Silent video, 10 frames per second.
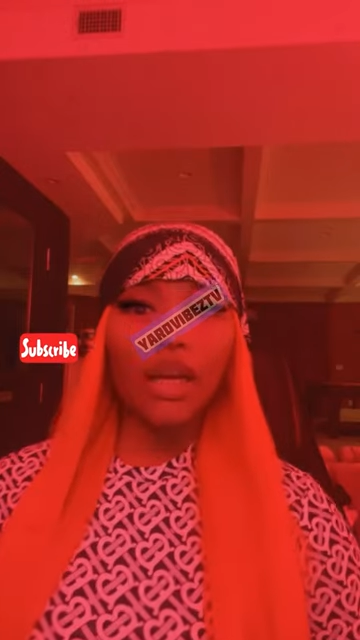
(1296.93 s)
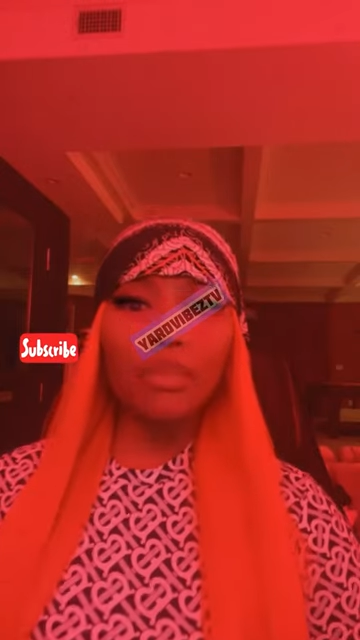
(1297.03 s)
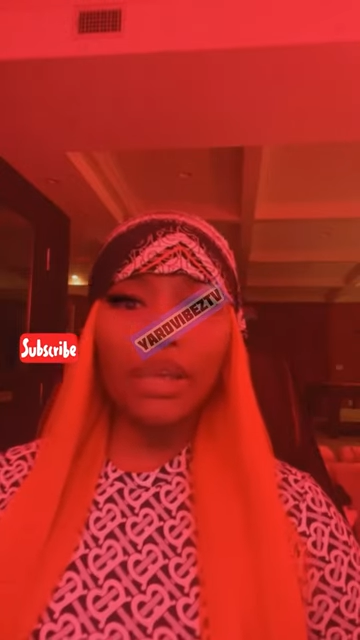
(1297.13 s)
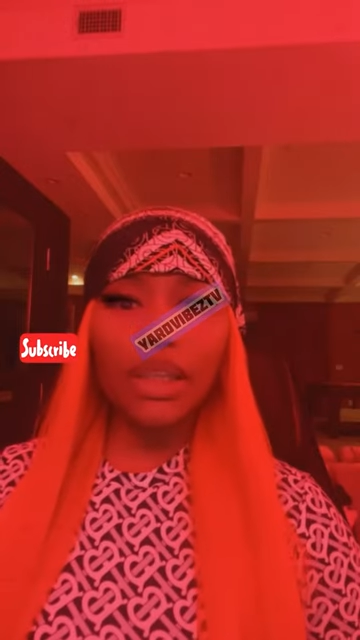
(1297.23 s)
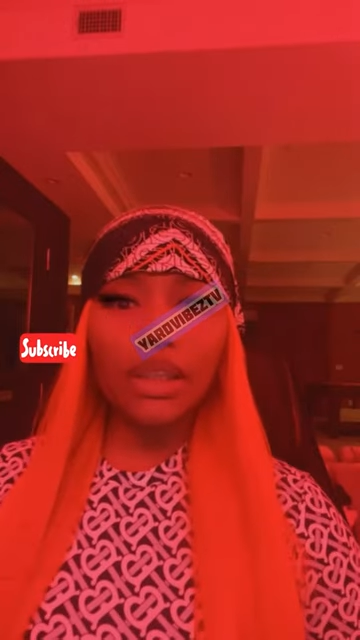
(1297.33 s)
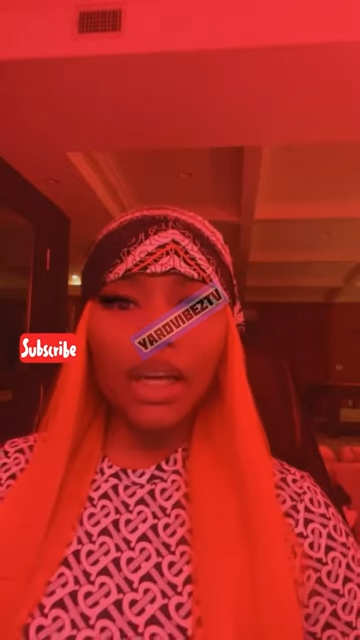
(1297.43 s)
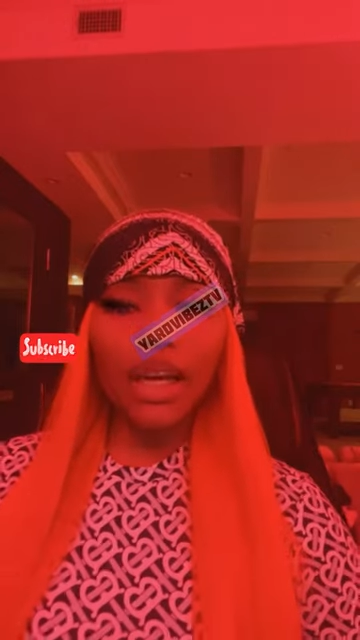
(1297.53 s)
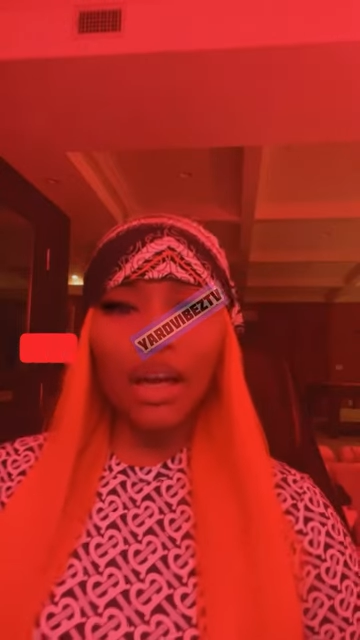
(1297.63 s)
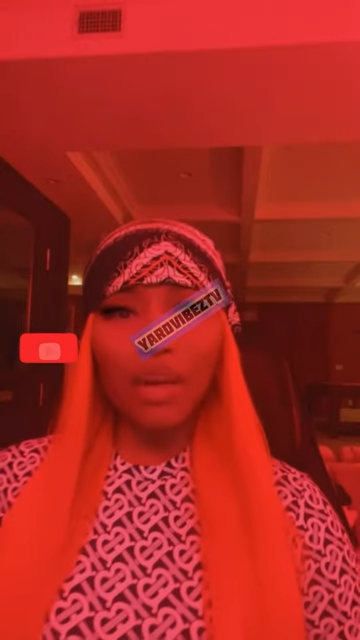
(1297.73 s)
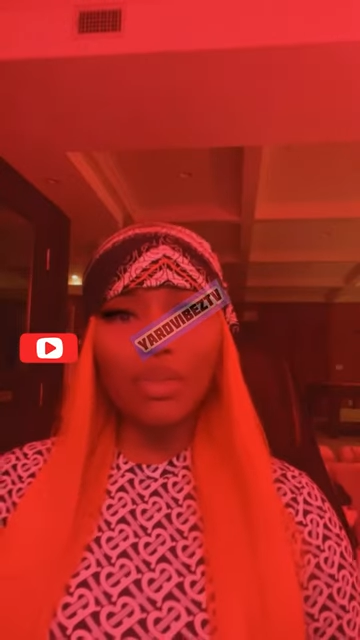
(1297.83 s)
But
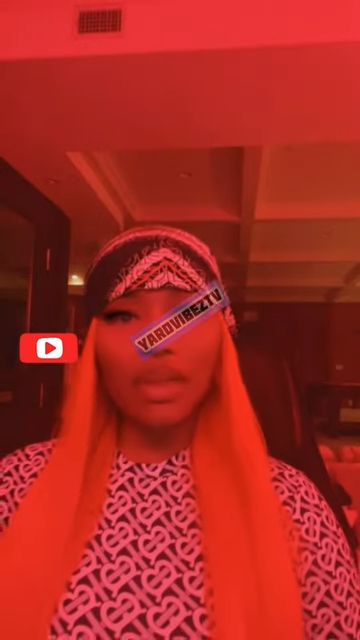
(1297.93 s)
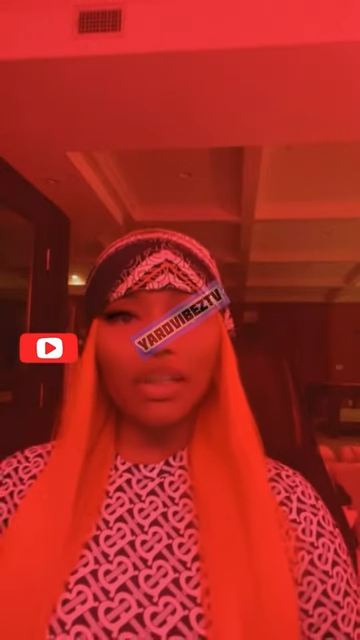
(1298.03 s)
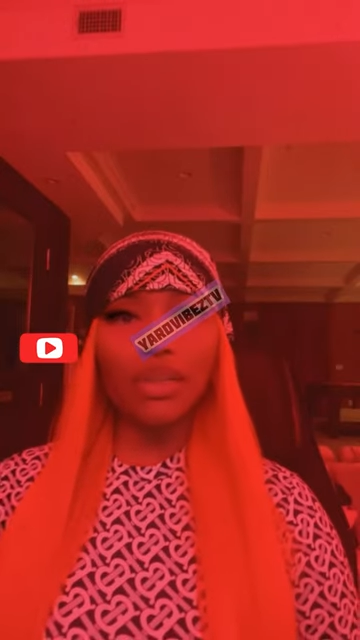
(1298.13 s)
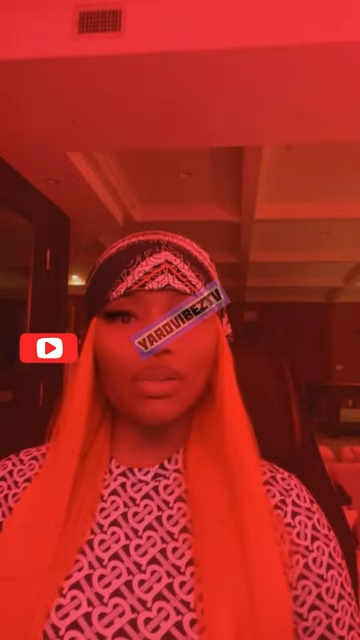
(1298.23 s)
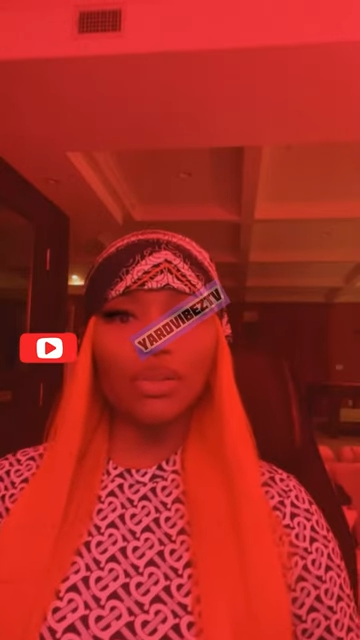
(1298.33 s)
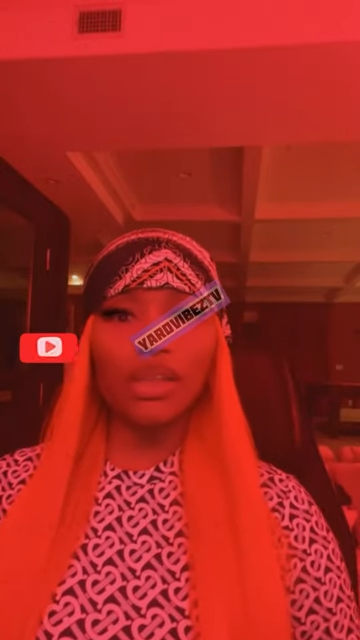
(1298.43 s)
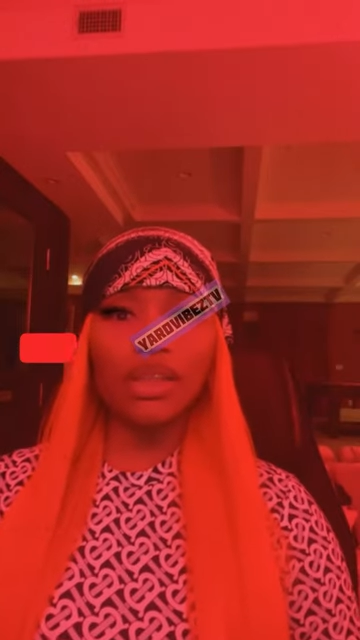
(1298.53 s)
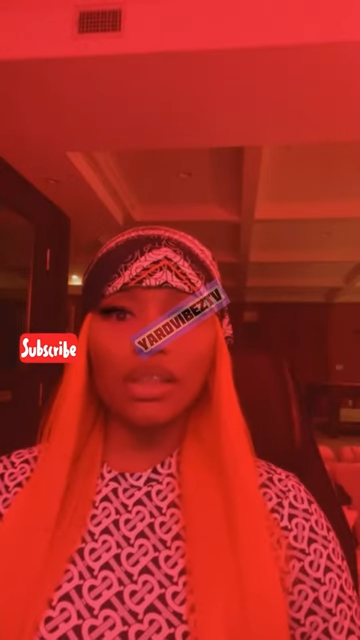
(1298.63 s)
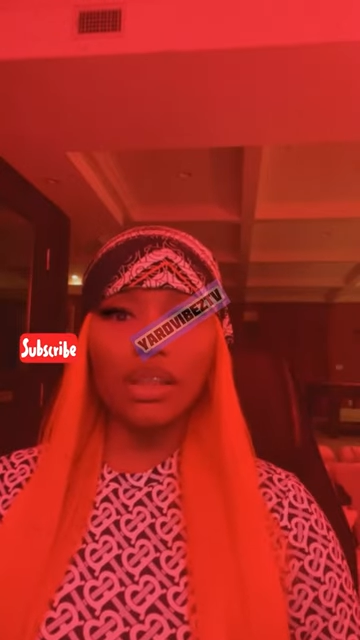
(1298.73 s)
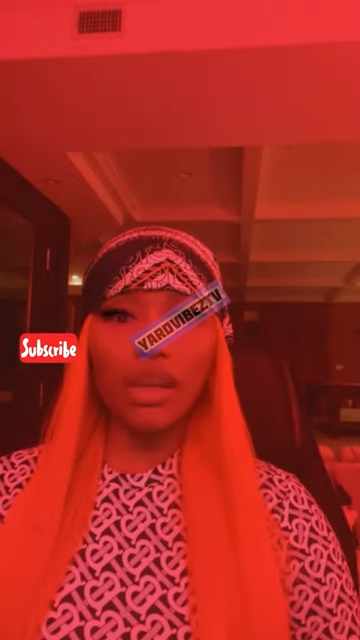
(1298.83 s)
yeah, I'm going to do
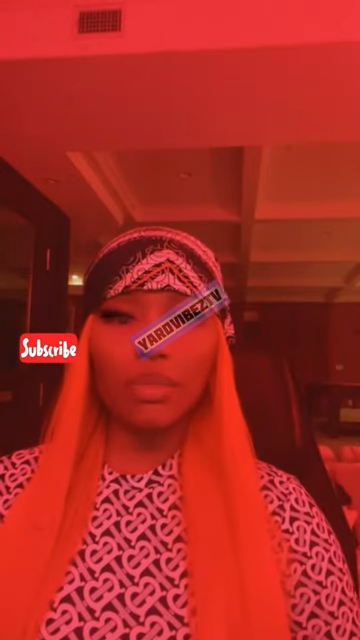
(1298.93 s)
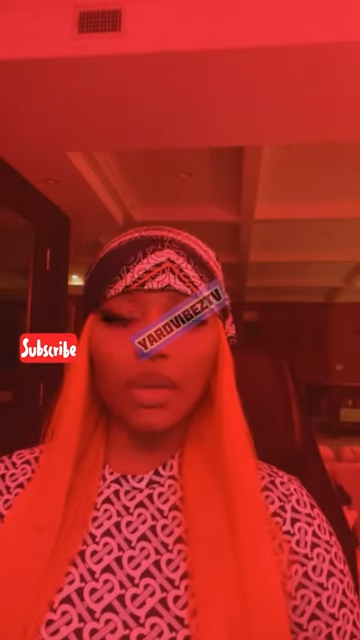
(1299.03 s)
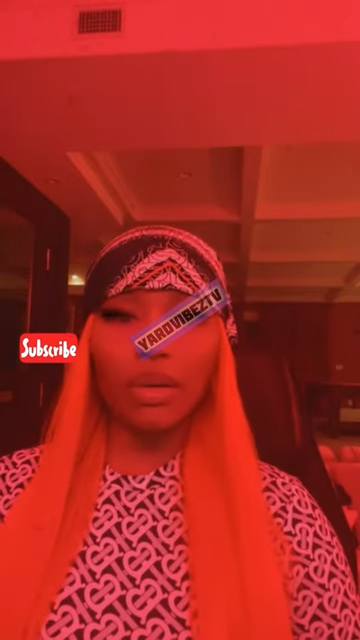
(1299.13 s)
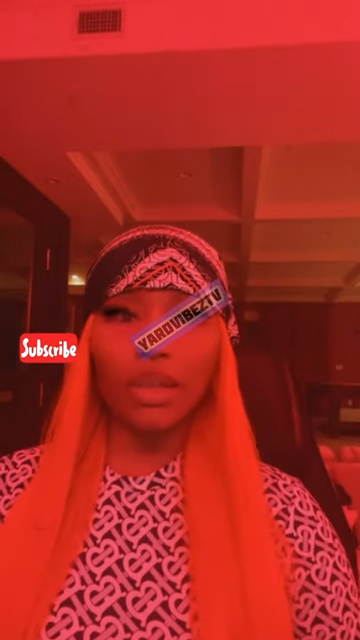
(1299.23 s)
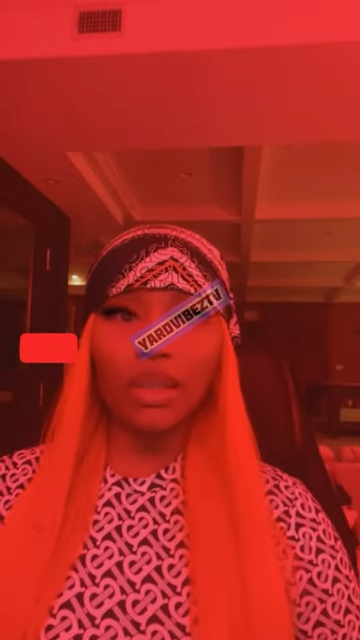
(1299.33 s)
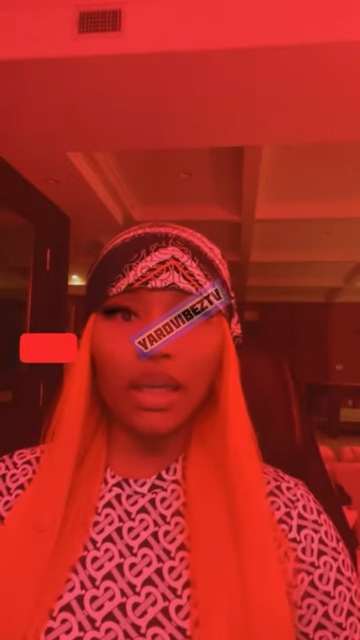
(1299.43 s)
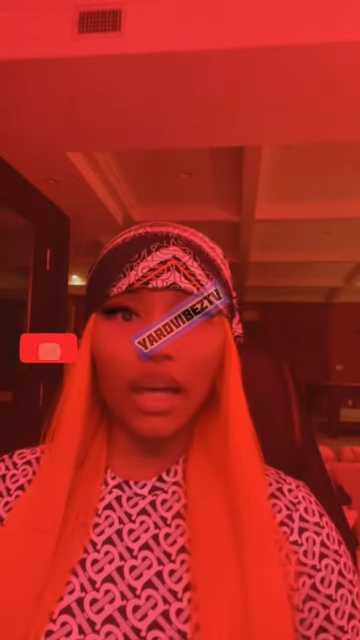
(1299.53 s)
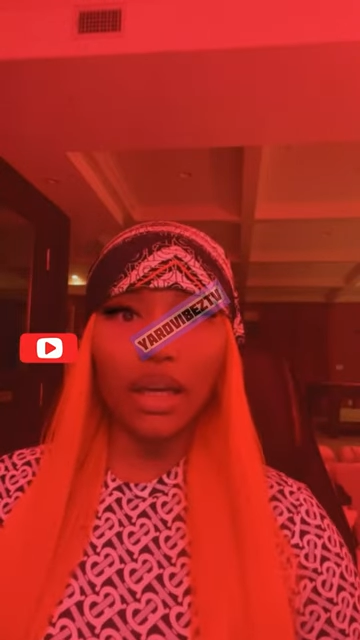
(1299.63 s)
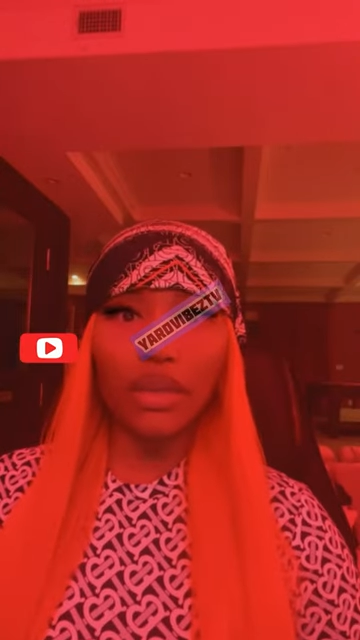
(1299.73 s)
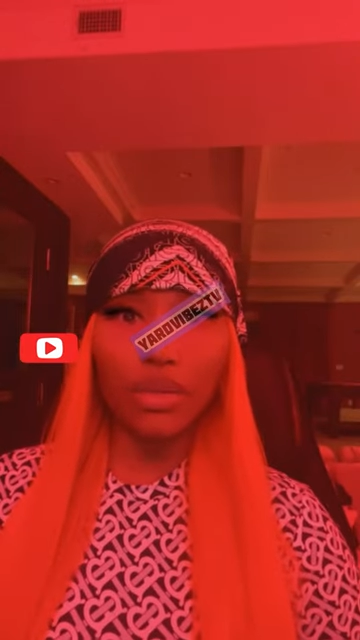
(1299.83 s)
this and then I'm going to head